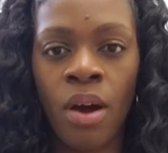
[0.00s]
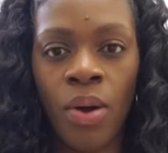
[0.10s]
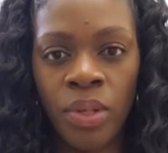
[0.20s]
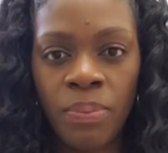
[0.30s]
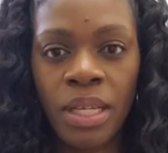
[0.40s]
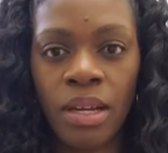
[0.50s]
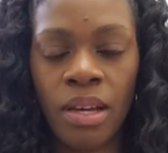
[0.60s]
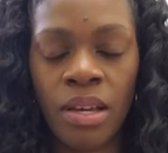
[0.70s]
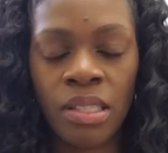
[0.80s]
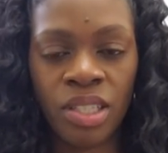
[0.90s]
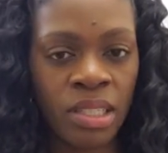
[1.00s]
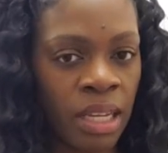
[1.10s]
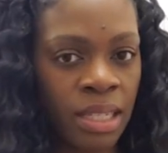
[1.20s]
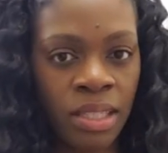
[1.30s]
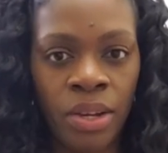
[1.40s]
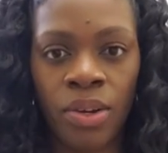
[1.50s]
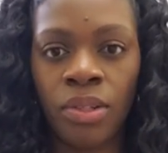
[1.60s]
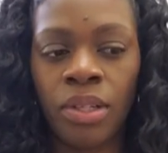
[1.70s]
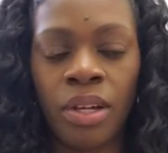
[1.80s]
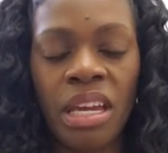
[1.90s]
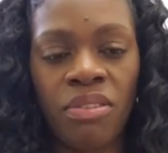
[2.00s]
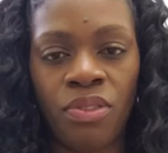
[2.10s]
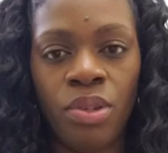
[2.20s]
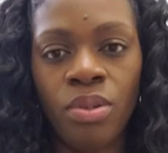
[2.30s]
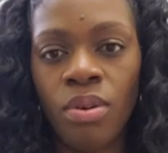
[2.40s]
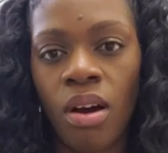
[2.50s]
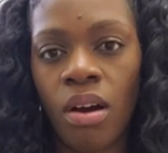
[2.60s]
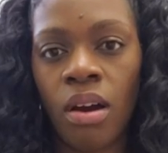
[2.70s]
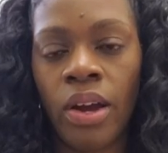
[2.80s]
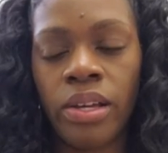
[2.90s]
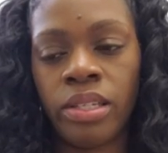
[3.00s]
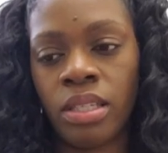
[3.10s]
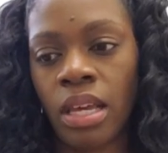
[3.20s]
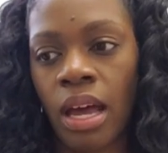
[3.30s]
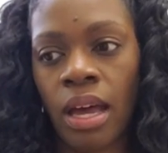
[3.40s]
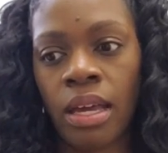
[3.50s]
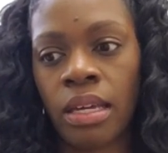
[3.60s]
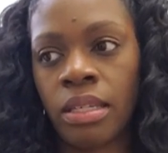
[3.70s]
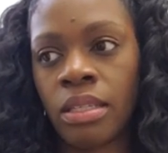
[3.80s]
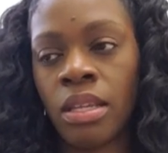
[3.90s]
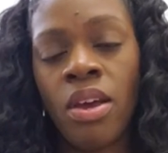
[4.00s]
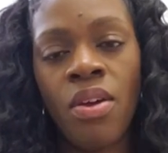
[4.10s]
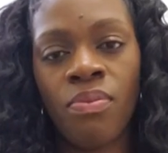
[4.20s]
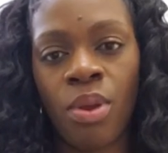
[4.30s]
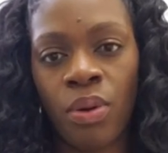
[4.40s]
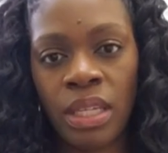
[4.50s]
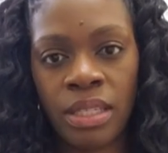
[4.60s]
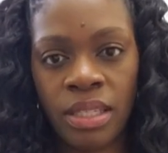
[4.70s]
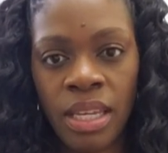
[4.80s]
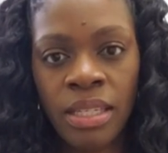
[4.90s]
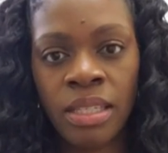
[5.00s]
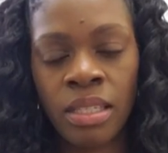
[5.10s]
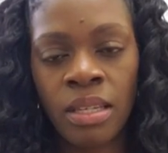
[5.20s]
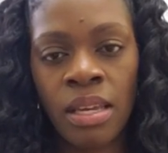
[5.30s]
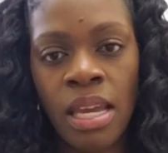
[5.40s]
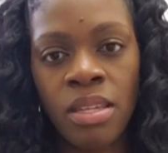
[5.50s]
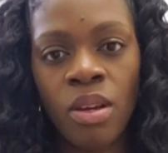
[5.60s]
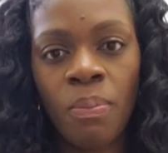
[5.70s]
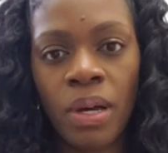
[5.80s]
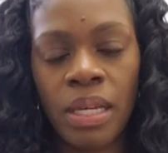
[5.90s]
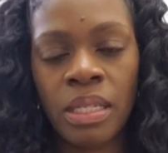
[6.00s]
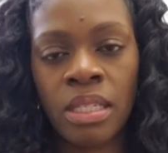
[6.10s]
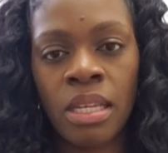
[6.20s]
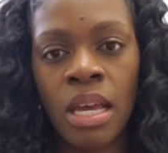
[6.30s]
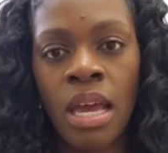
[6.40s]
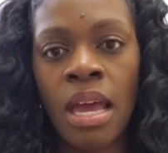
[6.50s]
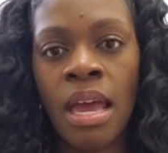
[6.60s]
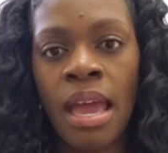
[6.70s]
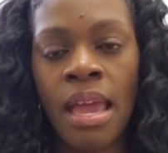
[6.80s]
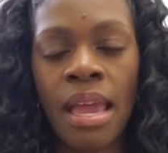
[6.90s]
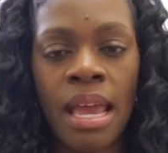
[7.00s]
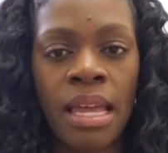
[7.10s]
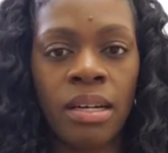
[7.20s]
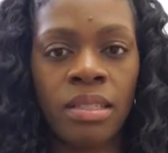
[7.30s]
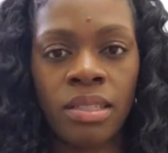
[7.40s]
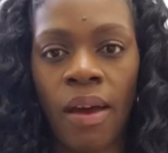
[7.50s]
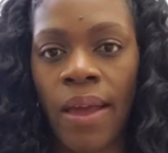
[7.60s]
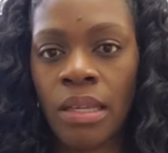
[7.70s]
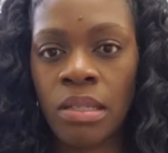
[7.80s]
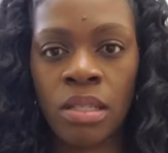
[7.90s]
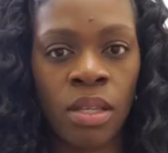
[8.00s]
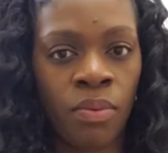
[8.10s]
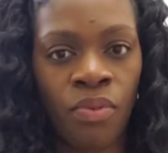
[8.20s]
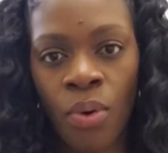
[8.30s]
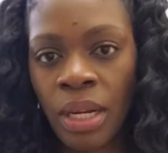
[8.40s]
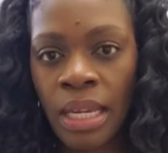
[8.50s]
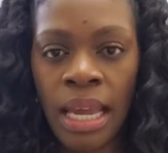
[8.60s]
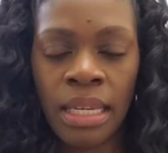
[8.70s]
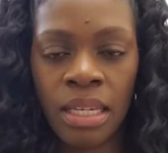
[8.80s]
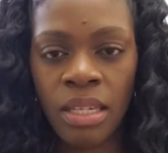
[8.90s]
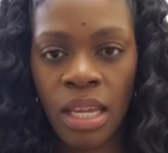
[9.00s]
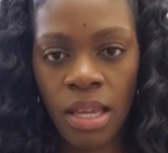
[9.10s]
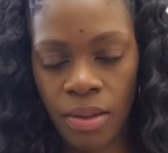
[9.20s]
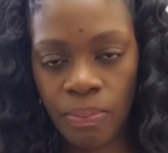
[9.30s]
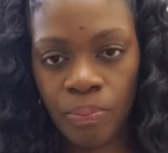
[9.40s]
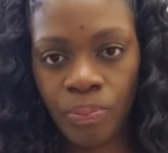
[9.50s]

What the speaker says: Only because, just like I said earlier, if you are a size 36 in your bust and a size 48 in the hip,